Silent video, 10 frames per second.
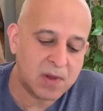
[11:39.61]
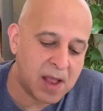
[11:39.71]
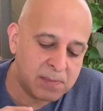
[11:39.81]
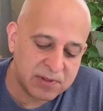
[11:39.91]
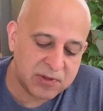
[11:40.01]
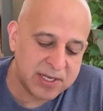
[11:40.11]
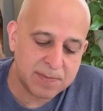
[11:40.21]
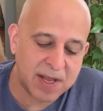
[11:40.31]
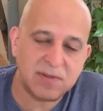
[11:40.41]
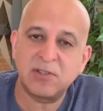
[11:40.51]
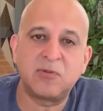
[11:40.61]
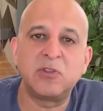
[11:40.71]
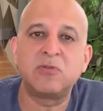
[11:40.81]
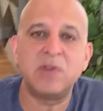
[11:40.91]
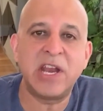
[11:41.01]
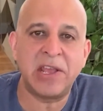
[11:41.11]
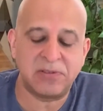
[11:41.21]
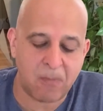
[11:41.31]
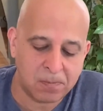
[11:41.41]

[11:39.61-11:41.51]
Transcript: I've been thinking about this for three days.